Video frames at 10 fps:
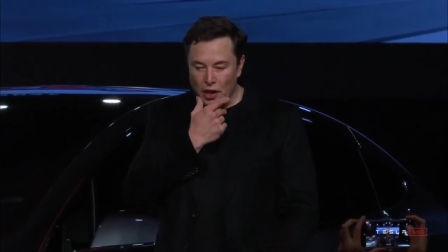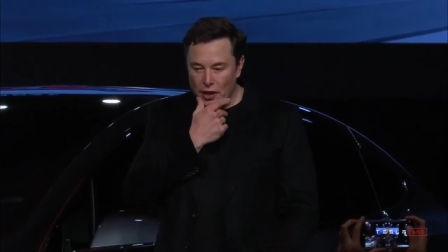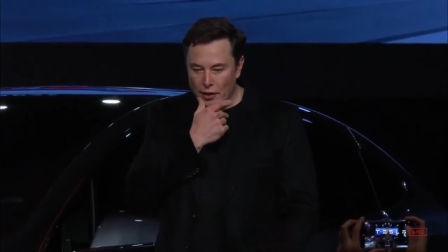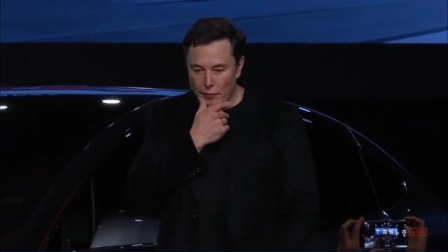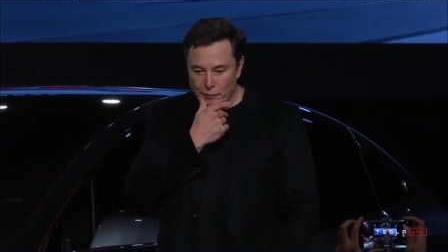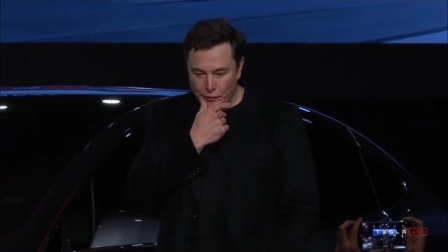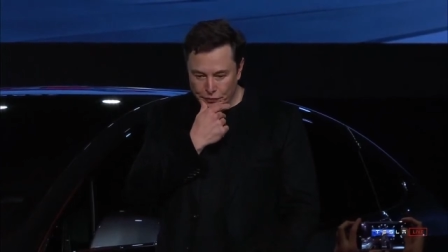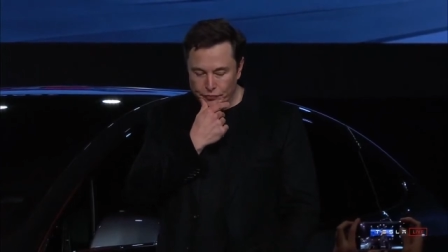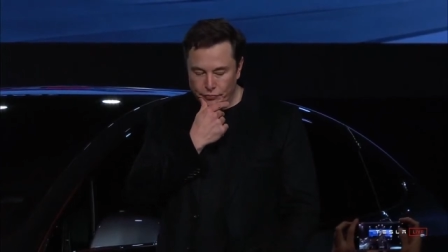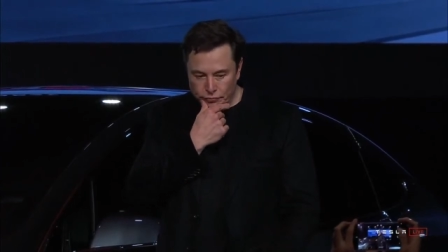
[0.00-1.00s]
Um,
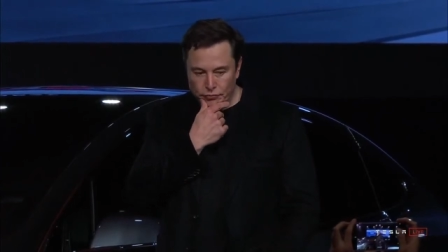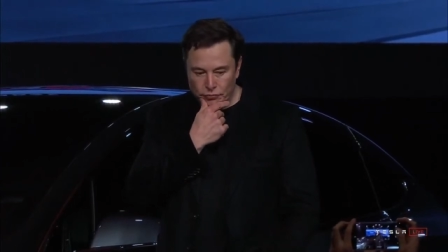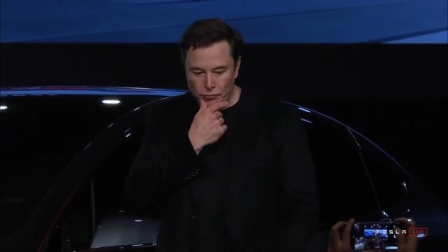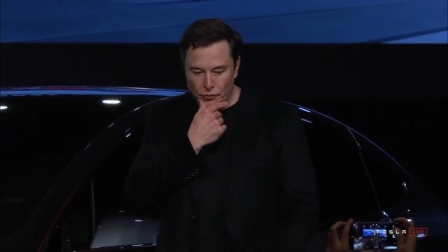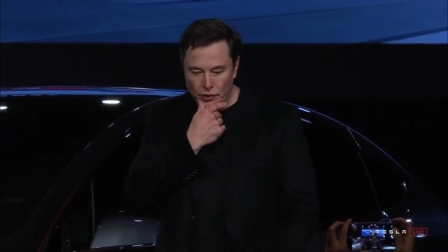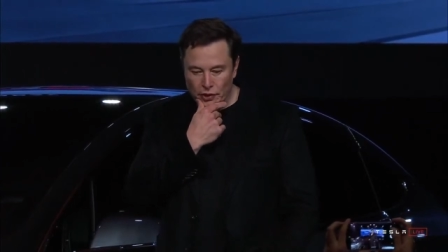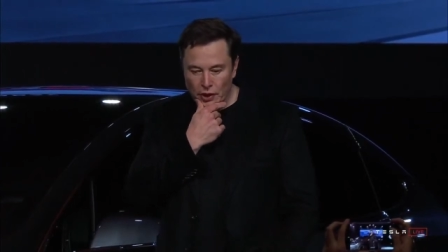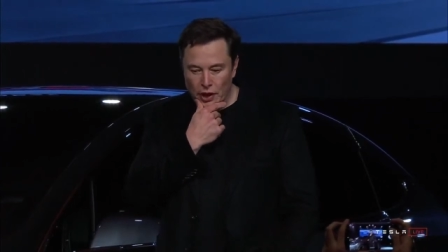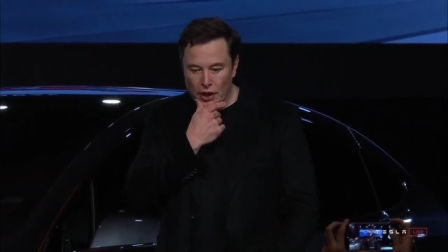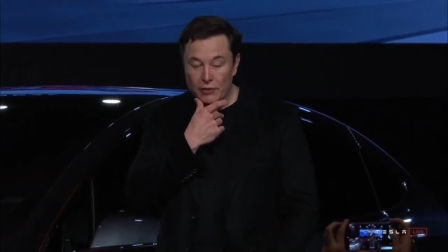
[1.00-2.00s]

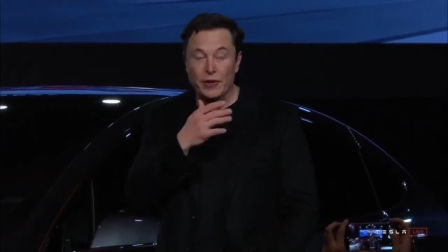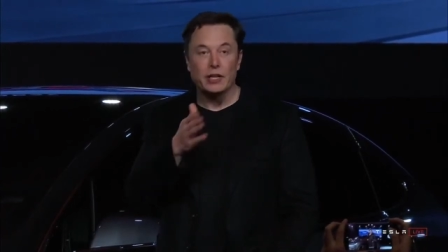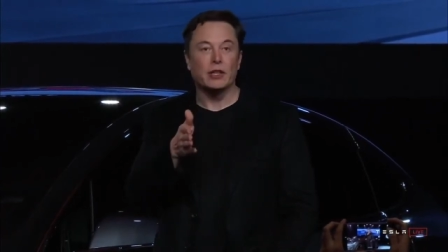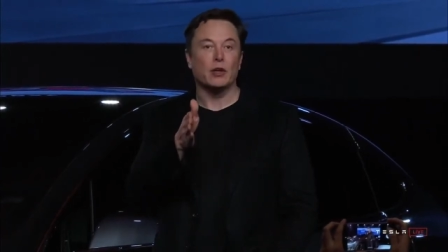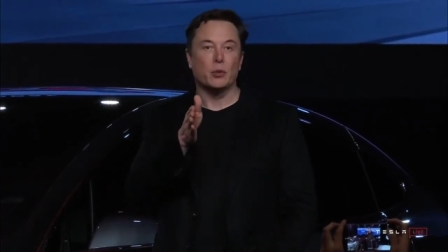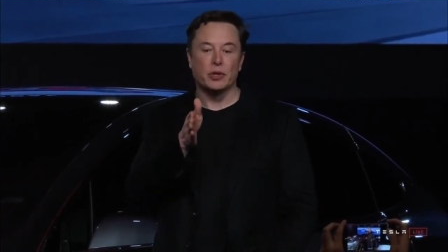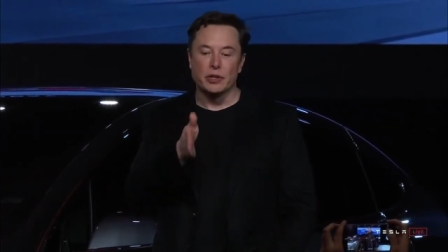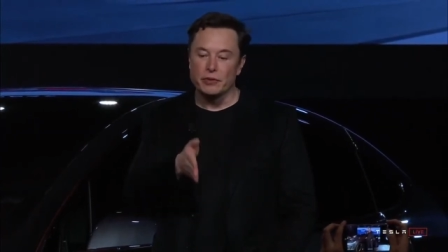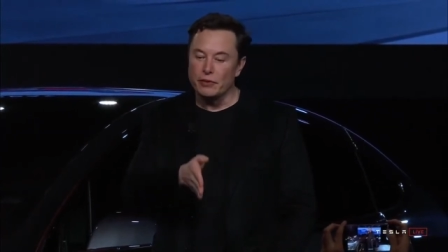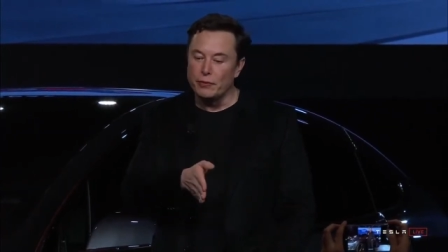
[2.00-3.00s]
in fact, with
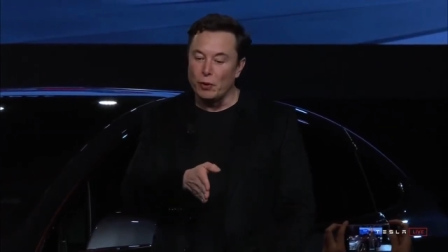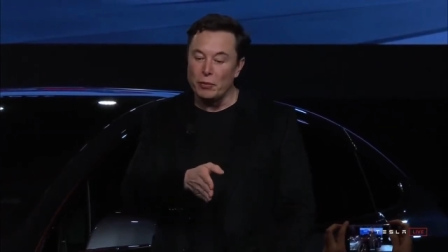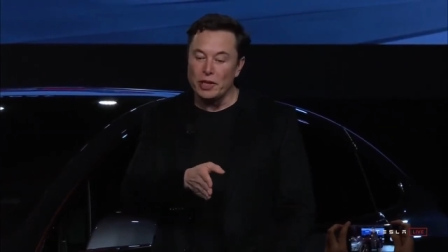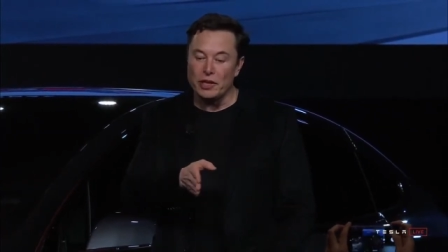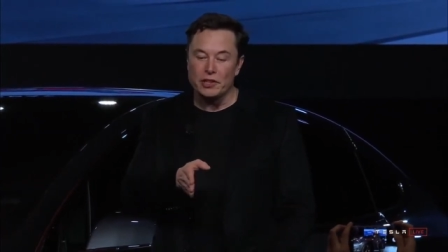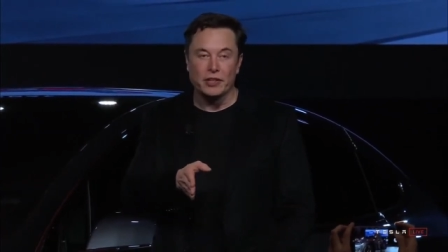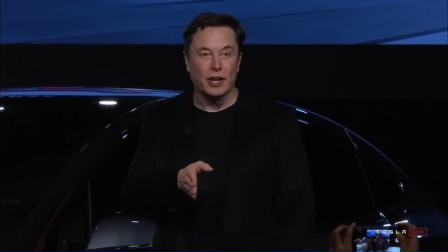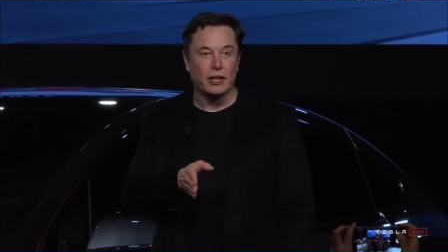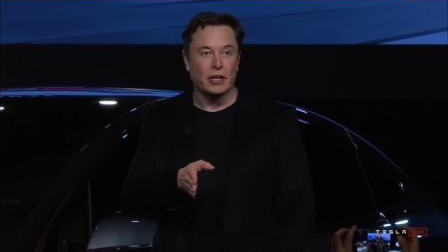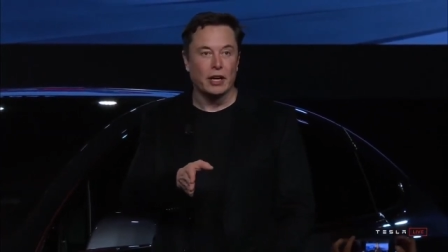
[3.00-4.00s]
the, the four millionth
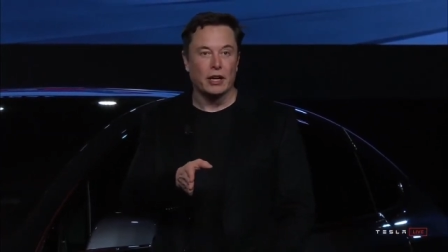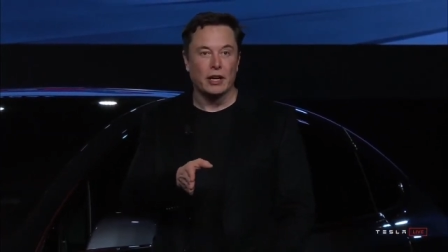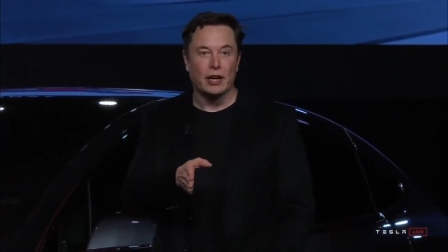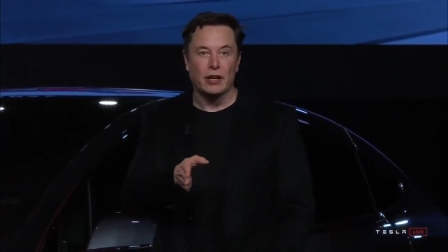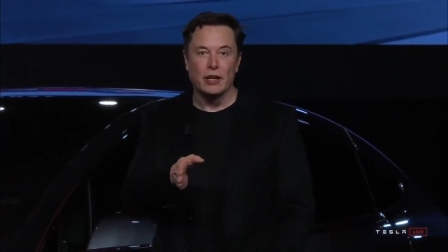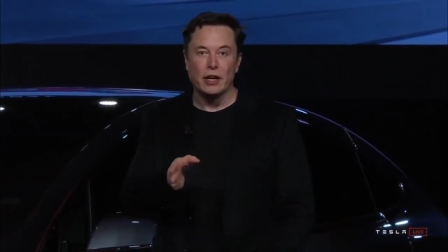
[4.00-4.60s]
ton, uh,